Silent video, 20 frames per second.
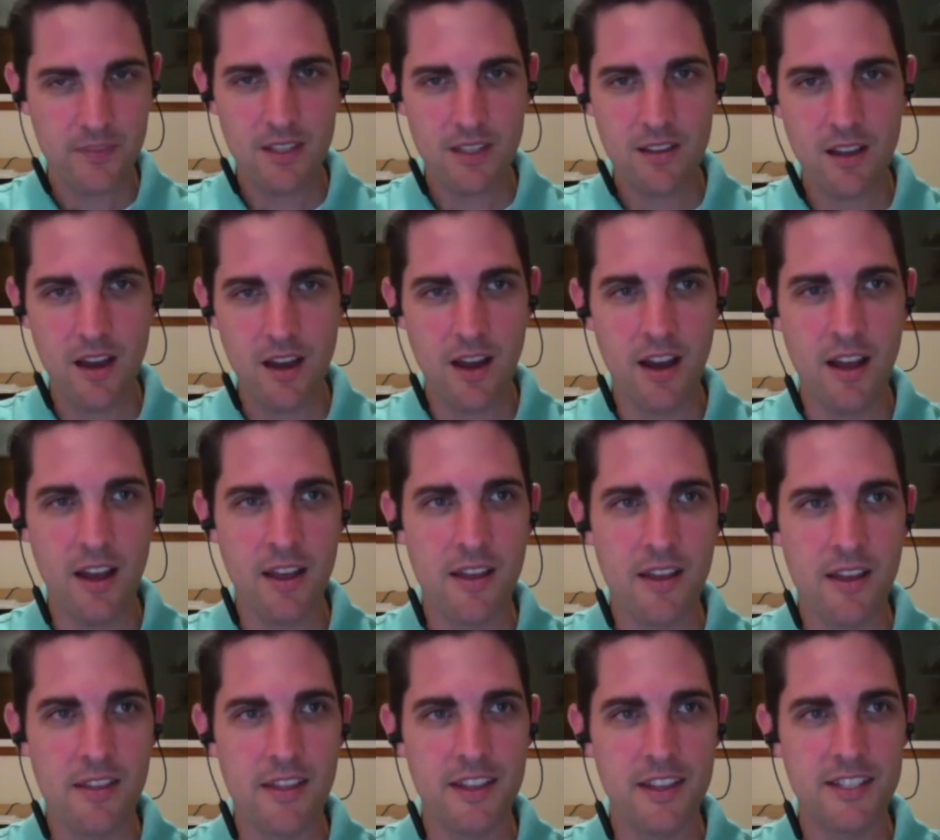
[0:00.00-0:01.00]

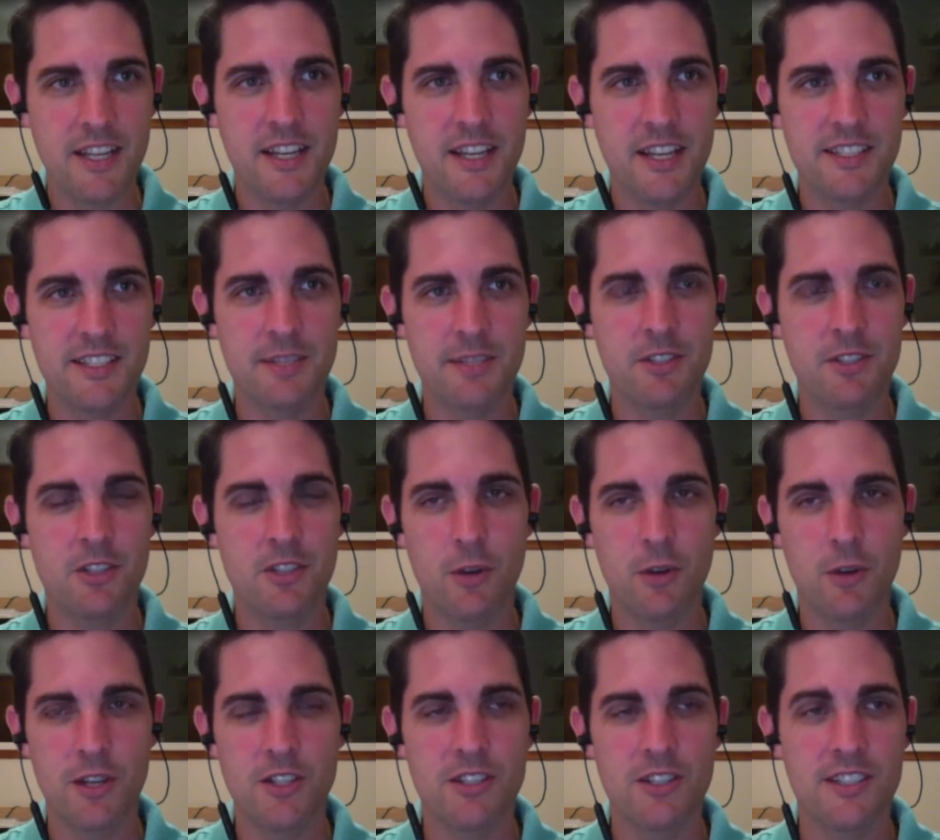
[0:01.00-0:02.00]
they take a
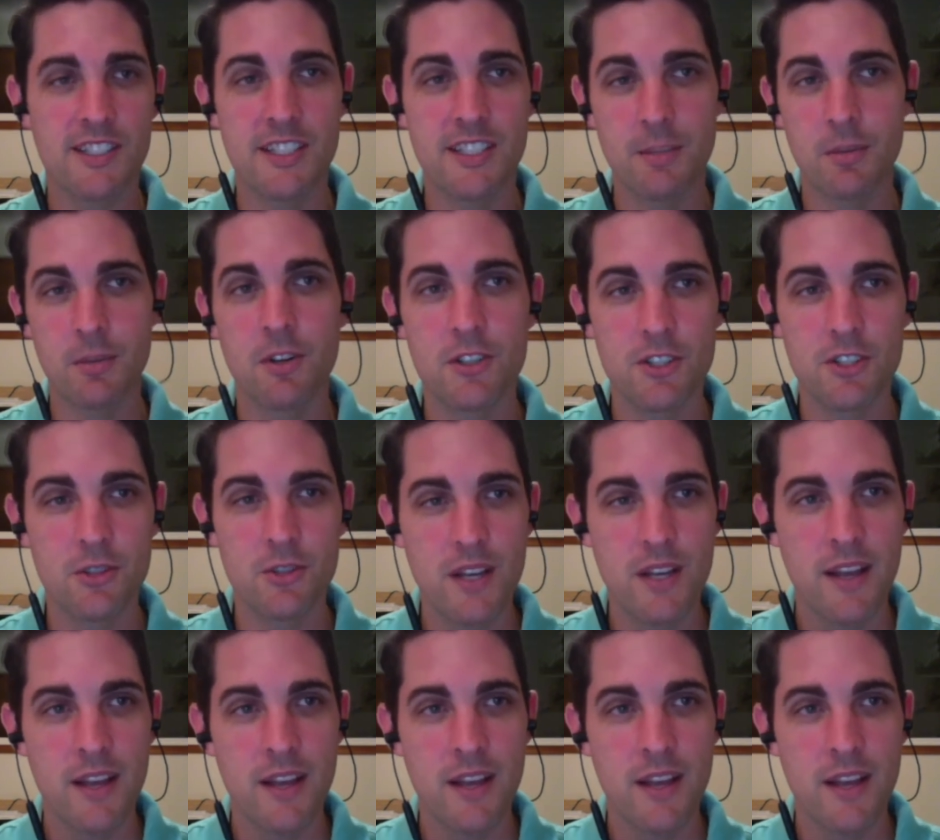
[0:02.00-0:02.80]
situation similar to it.